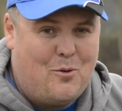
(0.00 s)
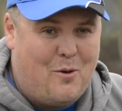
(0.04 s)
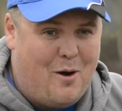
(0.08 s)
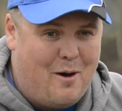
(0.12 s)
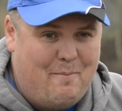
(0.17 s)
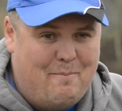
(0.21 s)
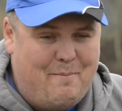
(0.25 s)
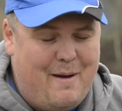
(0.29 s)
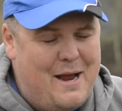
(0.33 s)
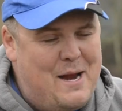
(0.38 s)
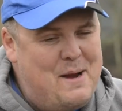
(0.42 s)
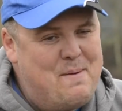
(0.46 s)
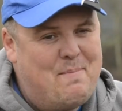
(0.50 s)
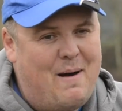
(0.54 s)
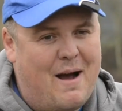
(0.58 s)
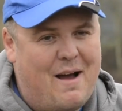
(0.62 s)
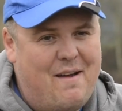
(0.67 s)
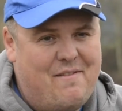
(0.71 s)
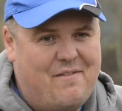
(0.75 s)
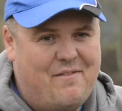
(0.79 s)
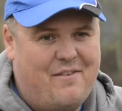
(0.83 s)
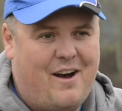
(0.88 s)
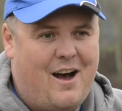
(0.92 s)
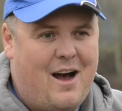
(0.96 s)
one bait by
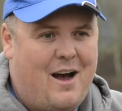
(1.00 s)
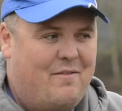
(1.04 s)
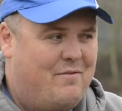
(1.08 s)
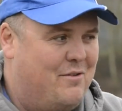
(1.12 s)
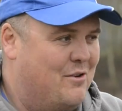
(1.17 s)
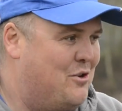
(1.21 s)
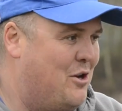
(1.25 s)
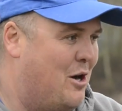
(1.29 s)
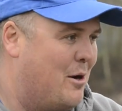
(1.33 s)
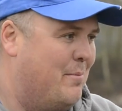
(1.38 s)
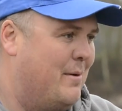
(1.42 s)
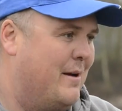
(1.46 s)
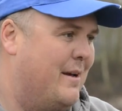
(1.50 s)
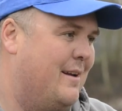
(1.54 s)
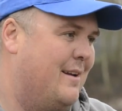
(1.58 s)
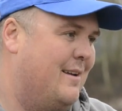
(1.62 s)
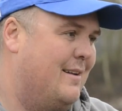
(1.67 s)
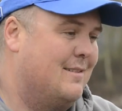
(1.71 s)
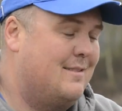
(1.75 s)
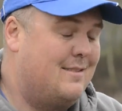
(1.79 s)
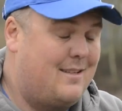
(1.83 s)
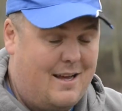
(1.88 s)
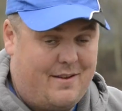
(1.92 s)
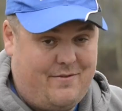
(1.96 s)
far for dobbing
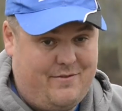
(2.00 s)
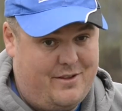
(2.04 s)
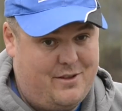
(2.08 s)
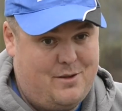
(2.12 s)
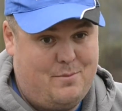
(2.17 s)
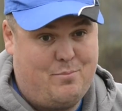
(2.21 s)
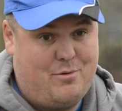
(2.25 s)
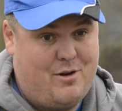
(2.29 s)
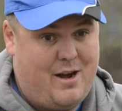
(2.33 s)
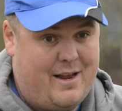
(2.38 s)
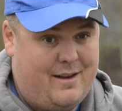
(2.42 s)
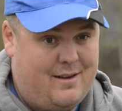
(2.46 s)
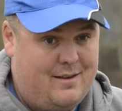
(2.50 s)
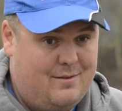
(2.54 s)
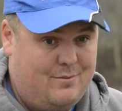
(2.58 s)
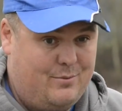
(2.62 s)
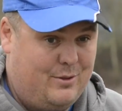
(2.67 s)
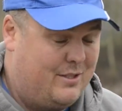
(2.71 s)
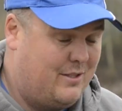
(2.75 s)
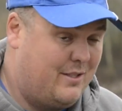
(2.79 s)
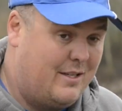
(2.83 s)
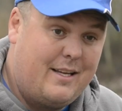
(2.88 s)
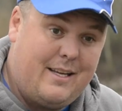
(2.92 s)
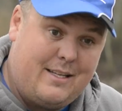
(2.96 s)
is definitely the bread,
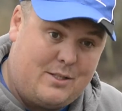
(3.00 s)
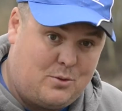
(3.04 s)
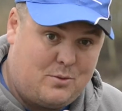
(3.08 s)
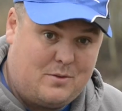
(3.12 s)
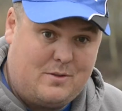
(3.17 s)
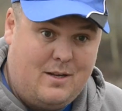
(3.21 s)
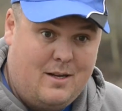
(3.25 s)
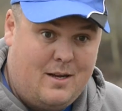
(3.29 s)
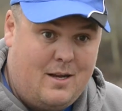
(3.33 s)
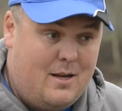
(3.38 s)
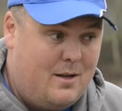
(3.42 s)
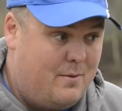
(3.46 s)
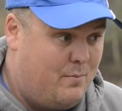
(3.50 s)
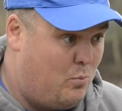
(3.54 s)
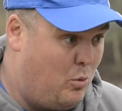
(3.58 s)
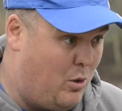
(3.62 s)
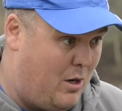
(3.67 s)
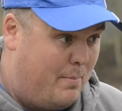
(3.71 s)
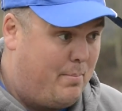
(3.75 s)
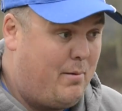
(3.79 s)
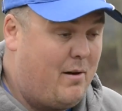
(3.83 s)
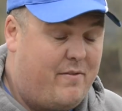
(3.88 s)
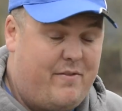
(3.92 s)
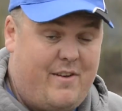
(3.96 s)
which it's what I
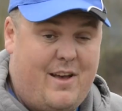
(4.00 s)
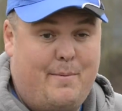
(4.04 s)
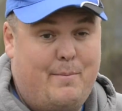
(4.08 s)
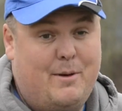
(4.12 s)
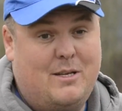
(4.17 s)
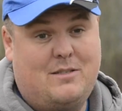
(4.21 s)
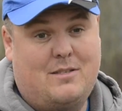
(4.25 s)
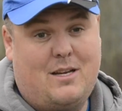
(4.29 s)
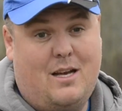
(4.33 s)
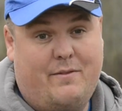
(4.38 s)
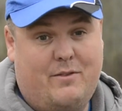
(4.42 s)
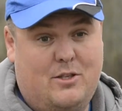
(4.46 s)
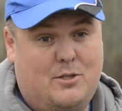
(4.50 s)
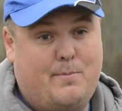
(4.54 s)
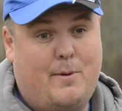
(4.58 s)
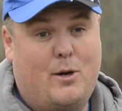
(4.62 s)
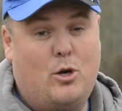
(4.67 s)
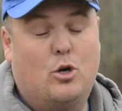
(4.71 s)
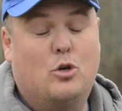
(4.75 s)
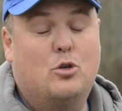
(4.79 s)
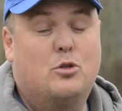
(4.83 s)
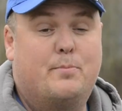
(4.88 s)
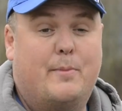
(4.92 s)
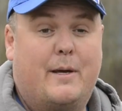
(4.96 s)
prefer myself. It's
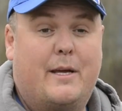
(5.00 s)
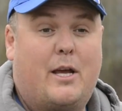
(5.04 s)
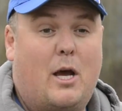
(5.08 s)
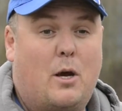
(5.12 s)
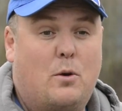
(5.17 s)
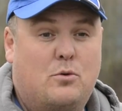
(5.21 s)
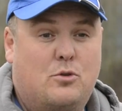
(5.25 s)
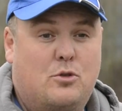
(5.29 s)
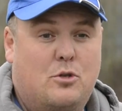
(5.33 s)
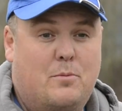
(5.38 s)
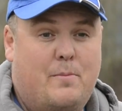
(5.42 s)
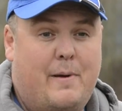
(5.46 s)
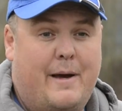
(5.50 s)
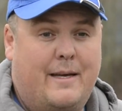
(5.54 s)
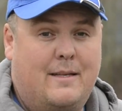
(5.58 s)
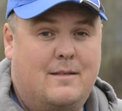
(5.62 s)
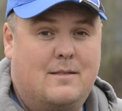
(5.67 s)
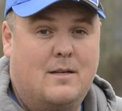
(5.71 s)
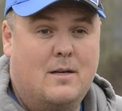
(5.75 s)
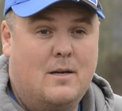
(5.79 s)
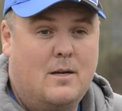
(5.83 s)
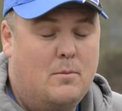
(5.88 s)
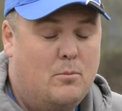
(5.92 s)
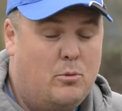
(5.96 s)
always my go-to bait.
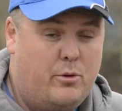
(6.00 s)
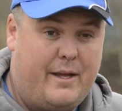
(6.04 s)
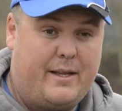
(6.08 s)
But